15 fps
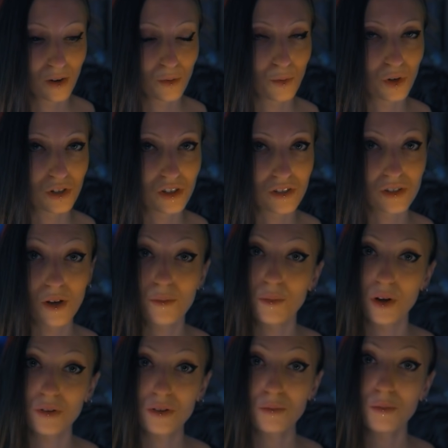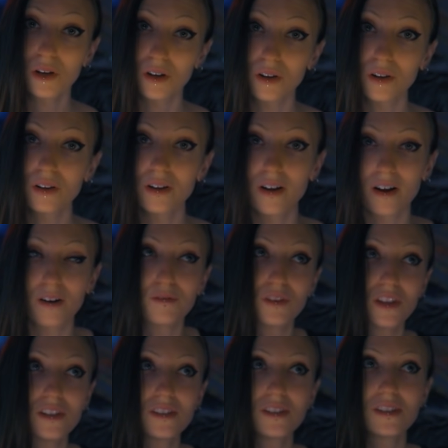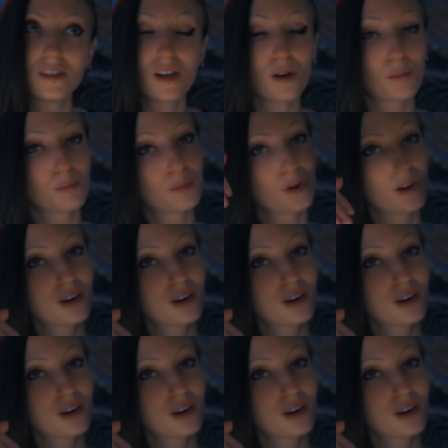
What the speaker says: which is about the middle of this dip